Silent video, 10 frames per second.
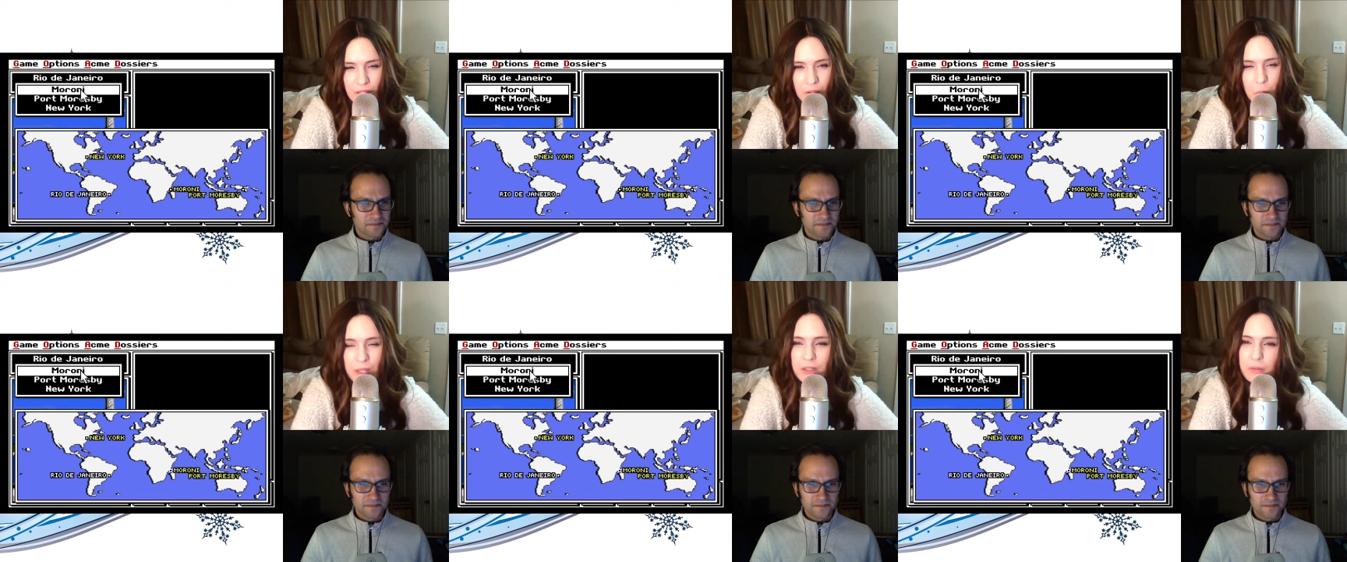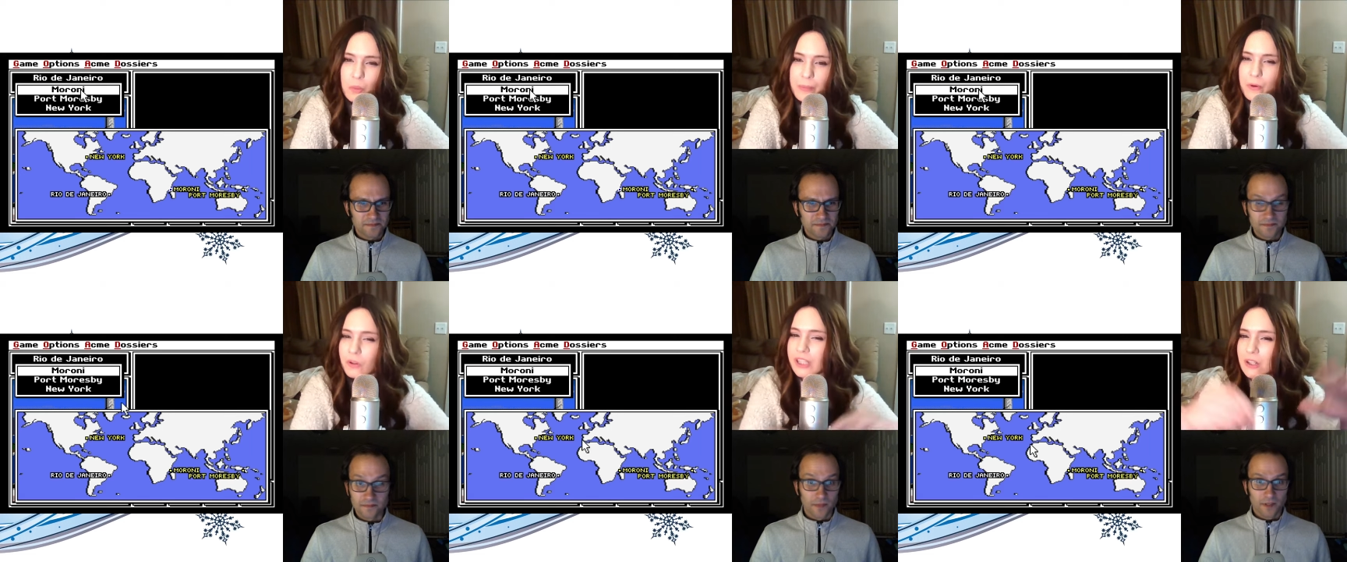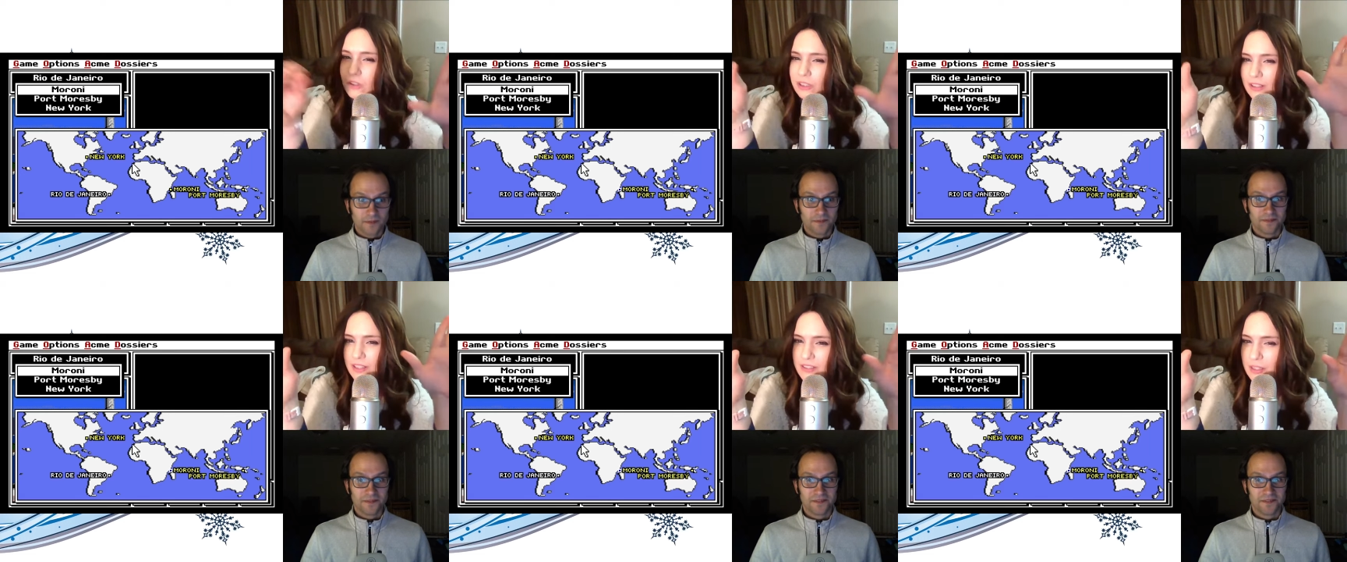Speaker 1: Wait, wait, hold on, hold on.
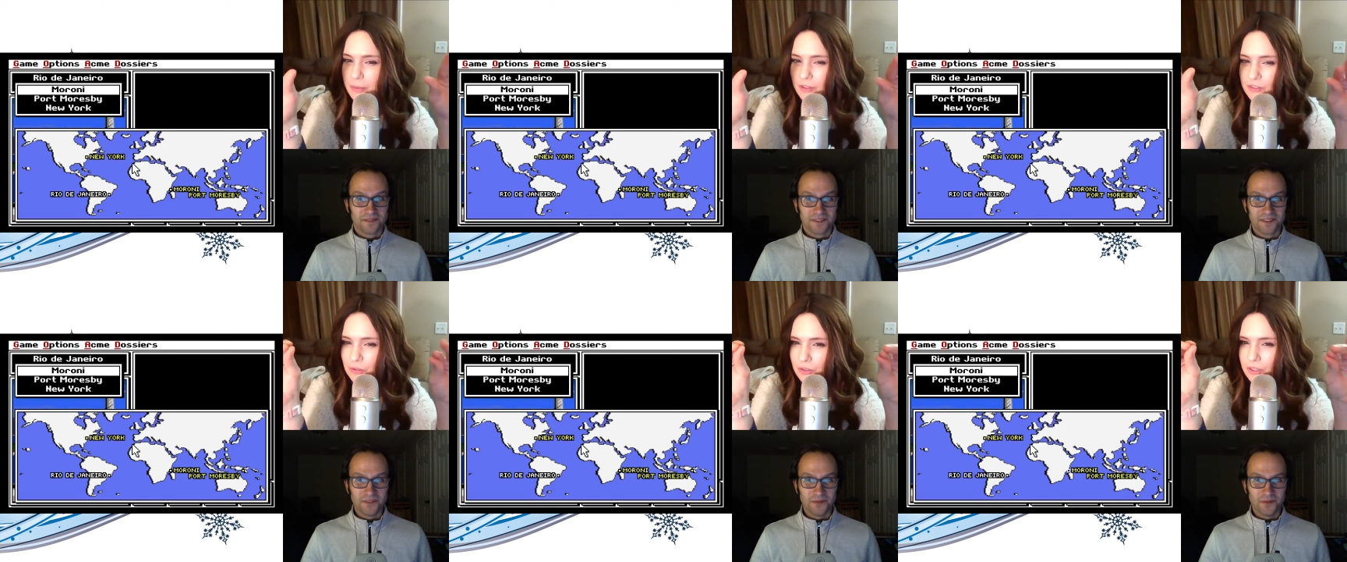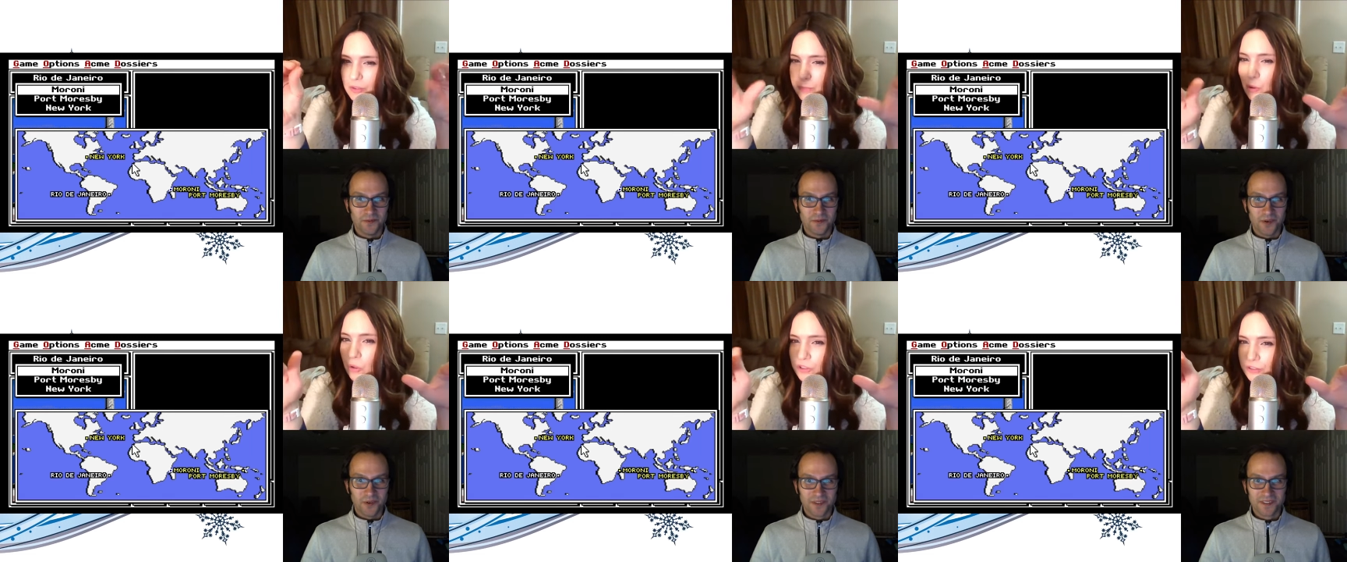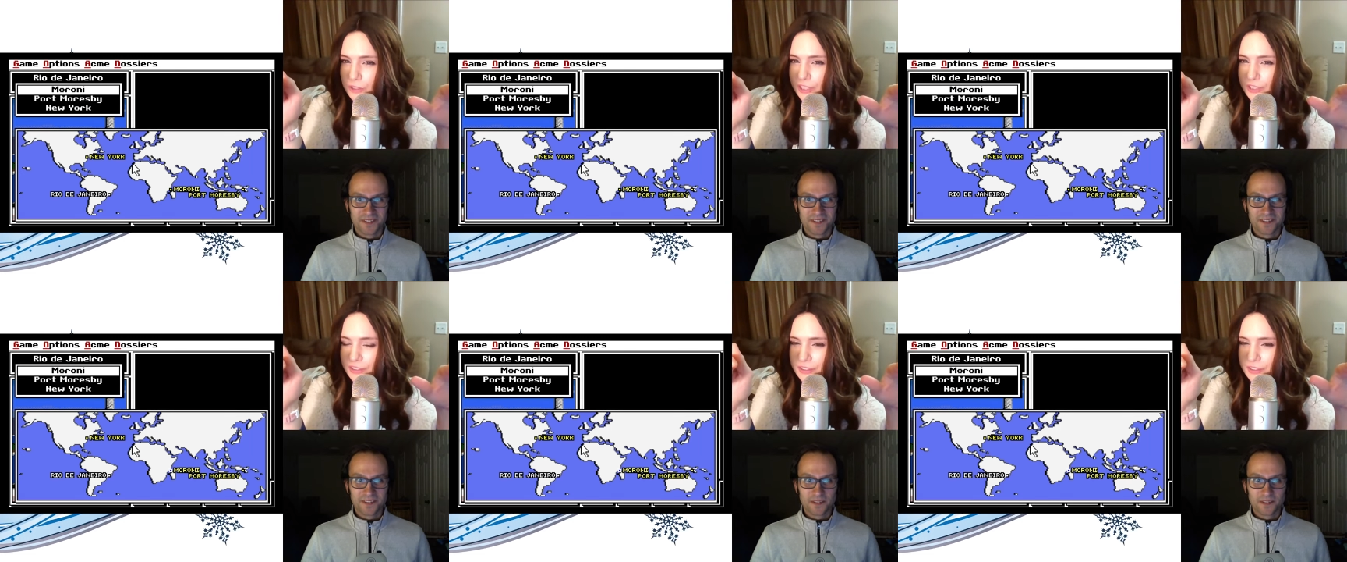Let's think about this. It's a port, oh. right?